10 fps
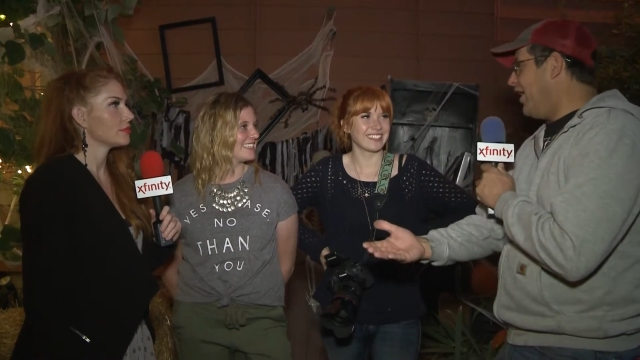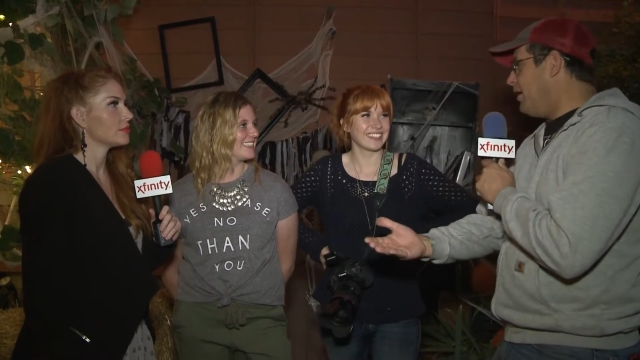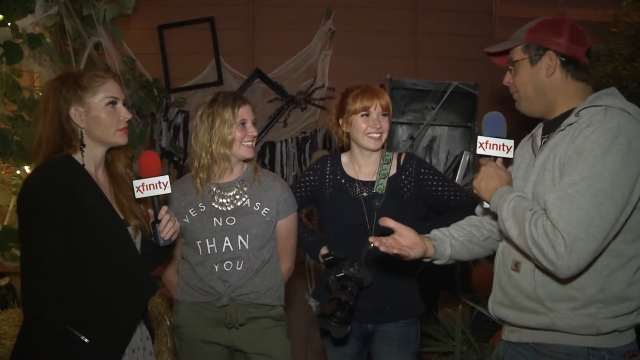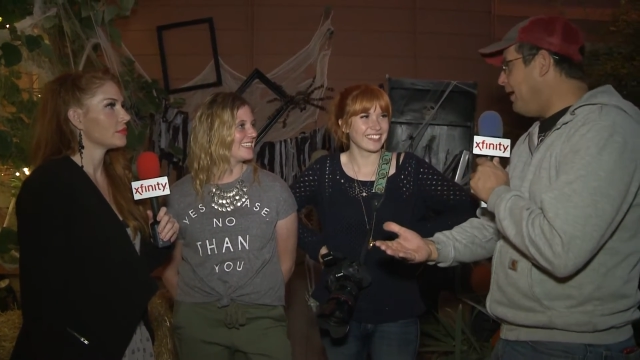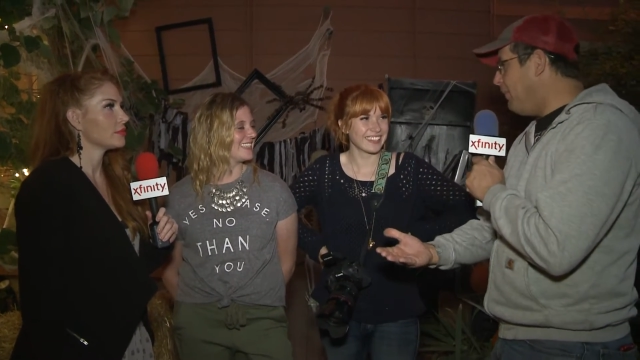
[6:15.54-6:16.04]
Speaker 1: had
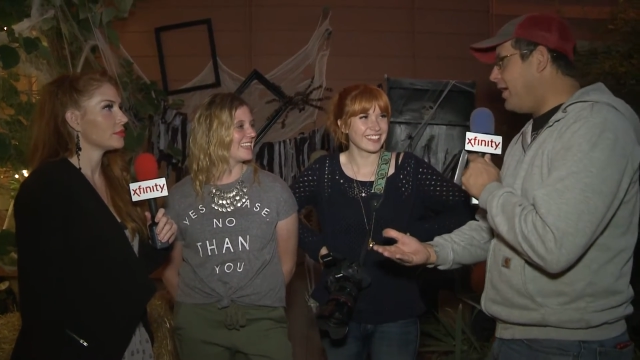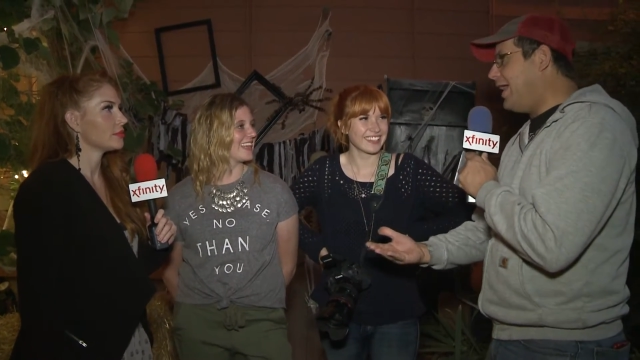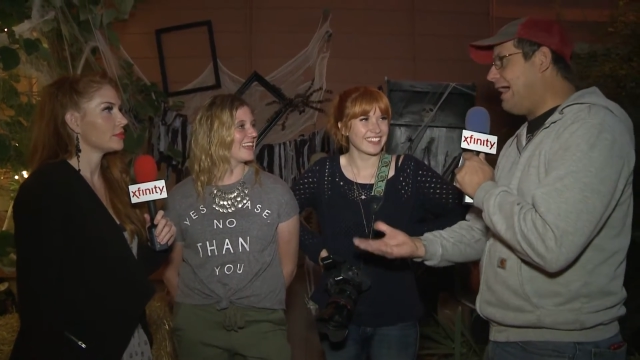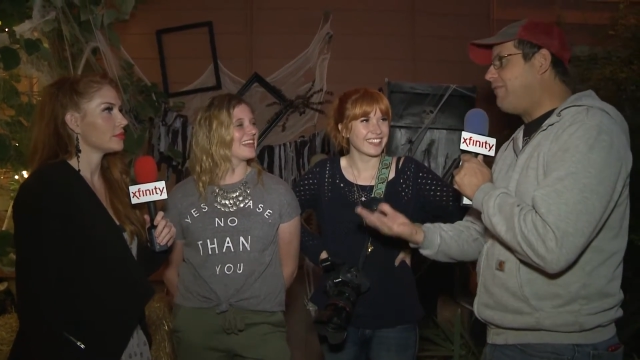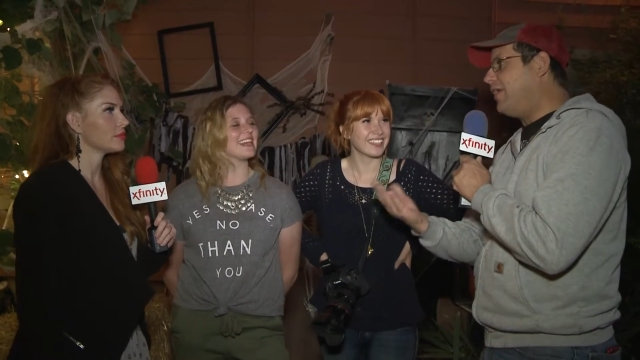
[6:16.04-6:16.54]
to pay money to
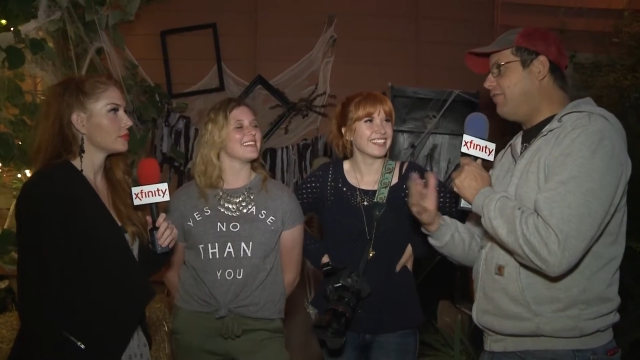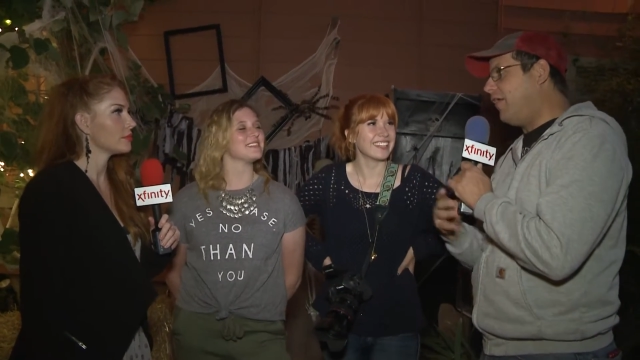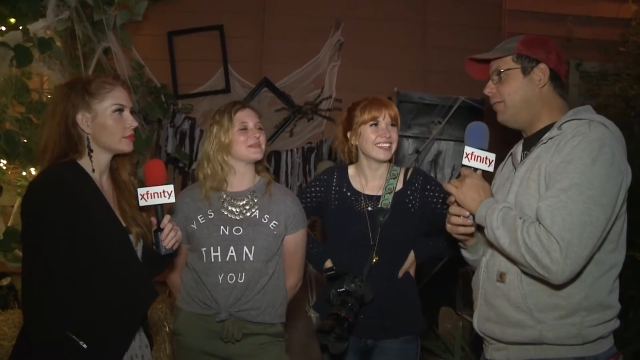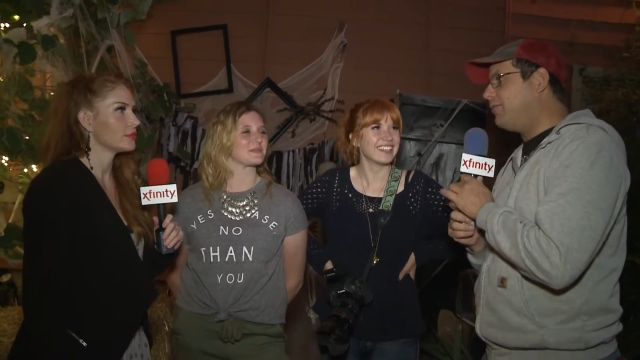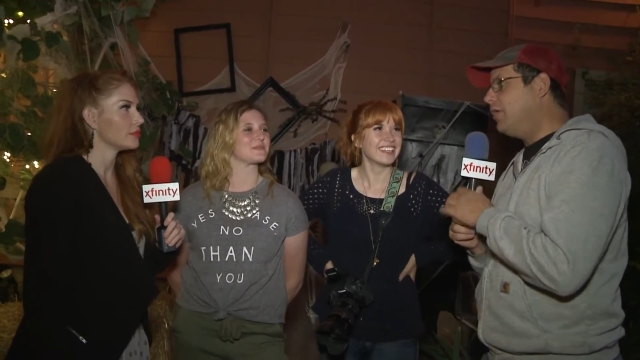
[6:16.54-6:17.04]
have that
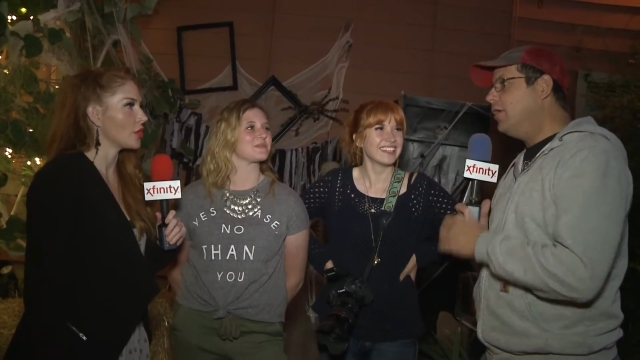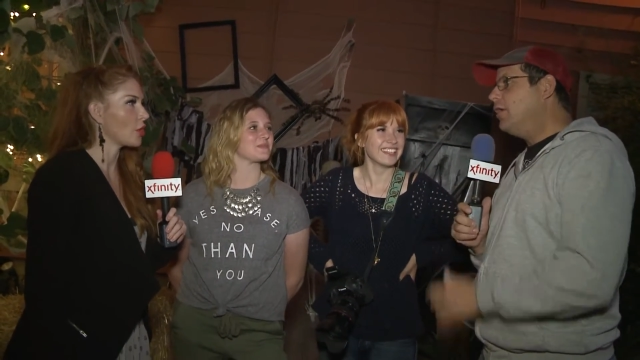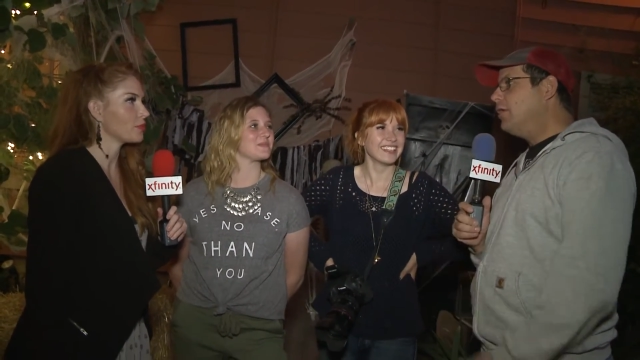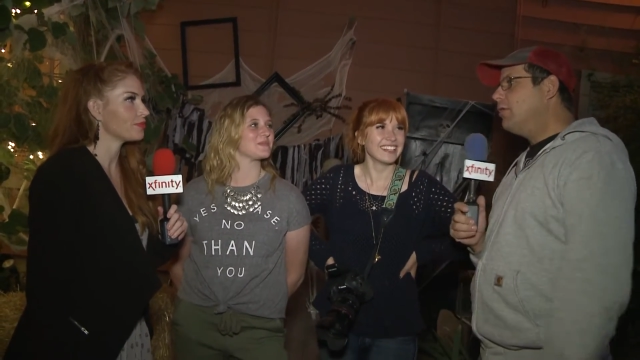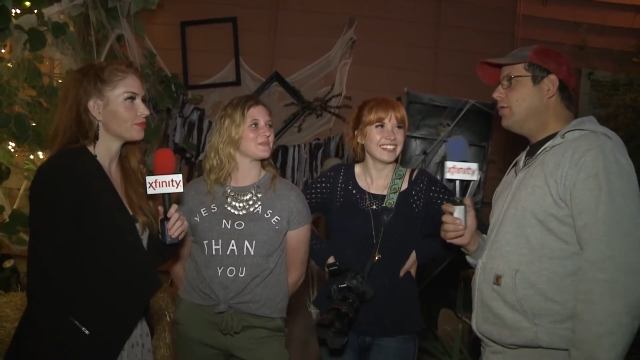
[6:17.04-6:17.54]
developed.
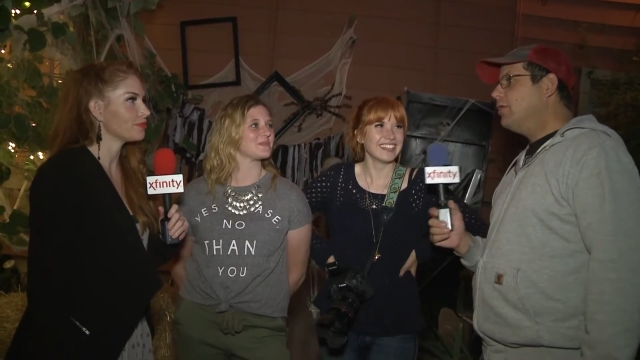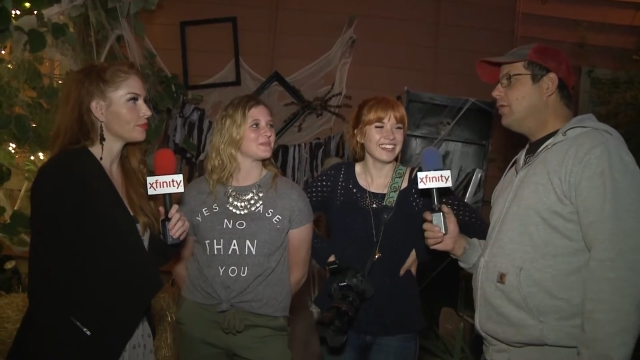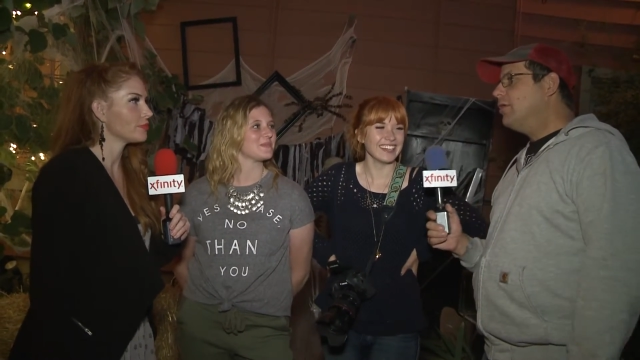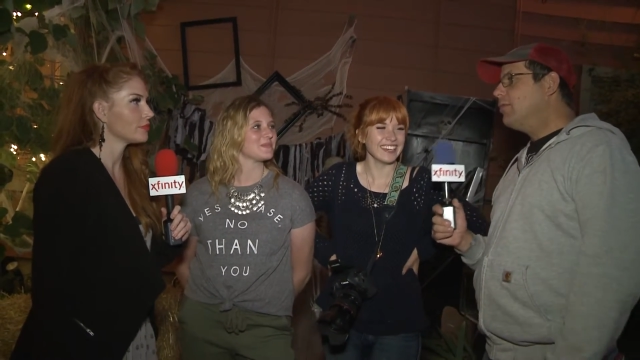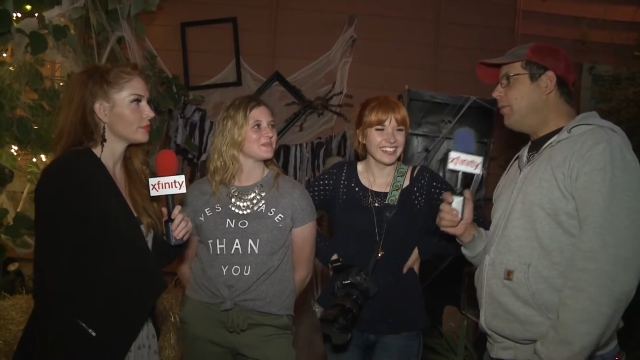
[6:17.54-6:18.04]
Nope.
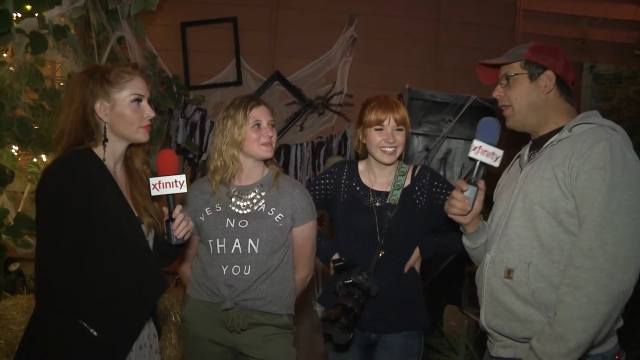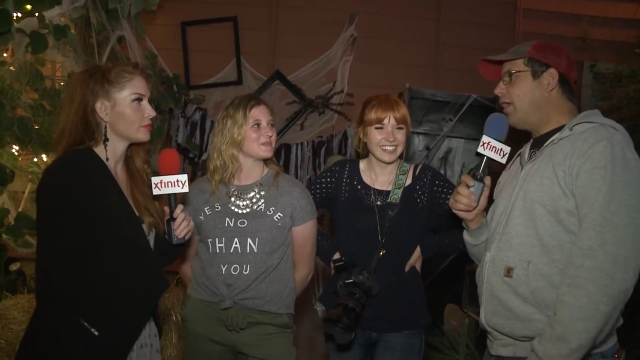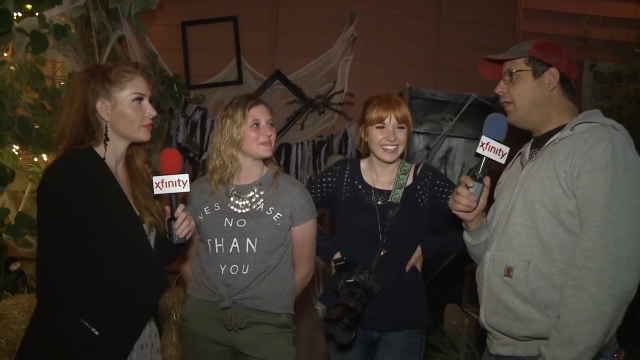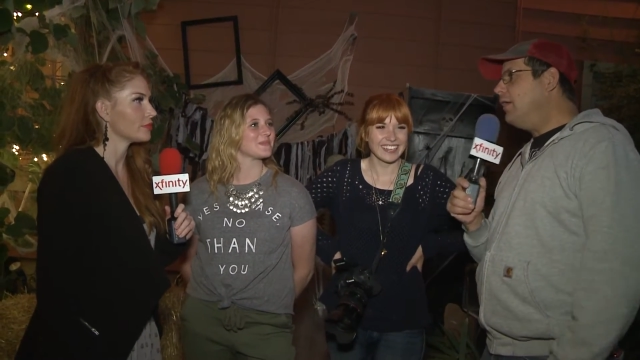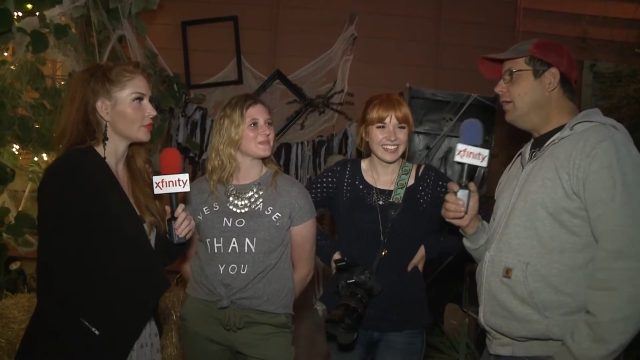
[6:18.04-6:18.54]
Remember that,
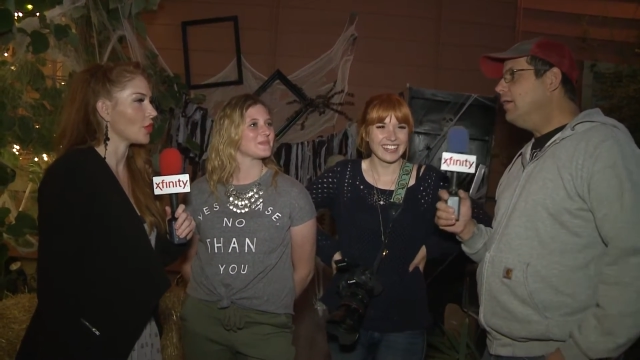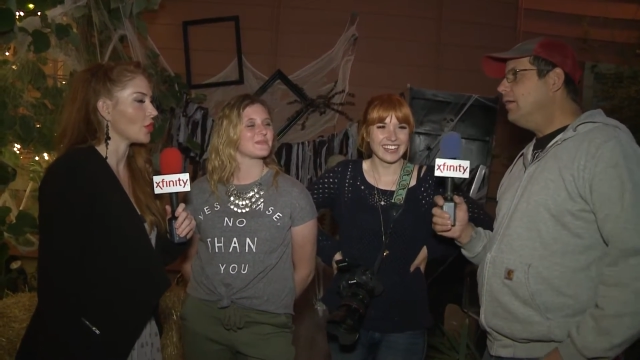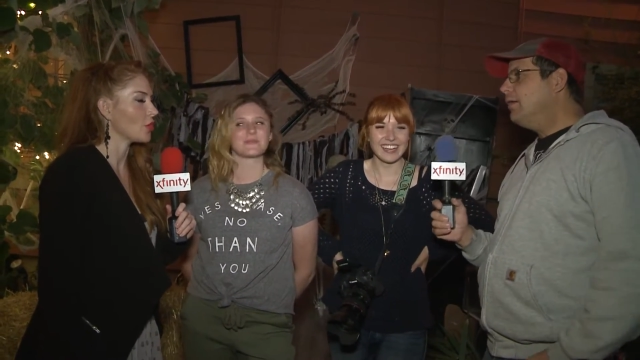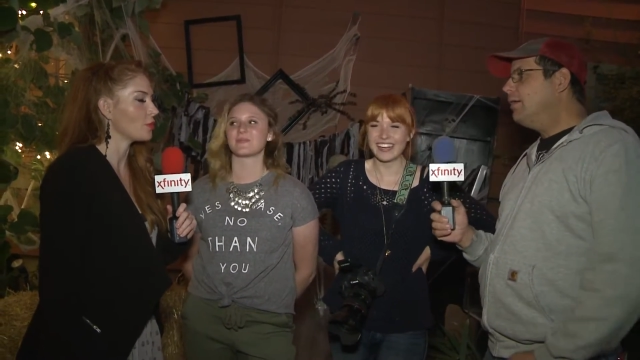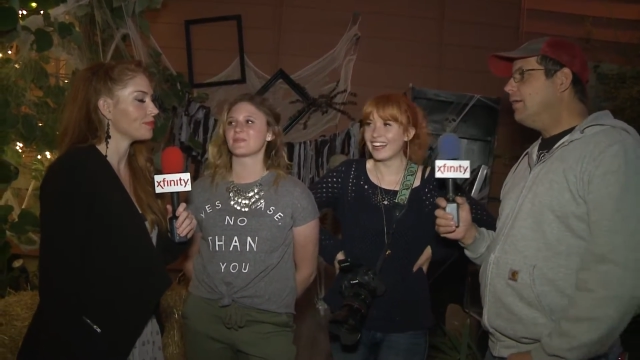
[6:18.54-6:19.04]
Holly?
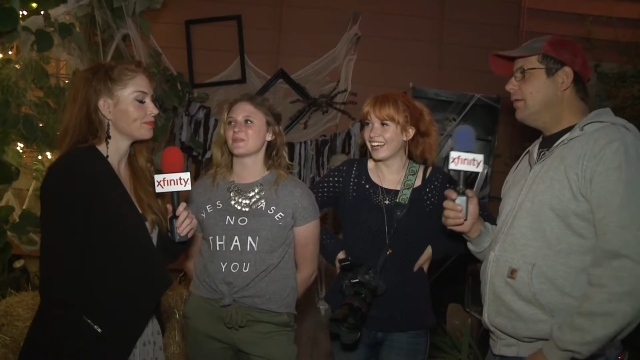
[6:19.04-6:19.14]
Nope.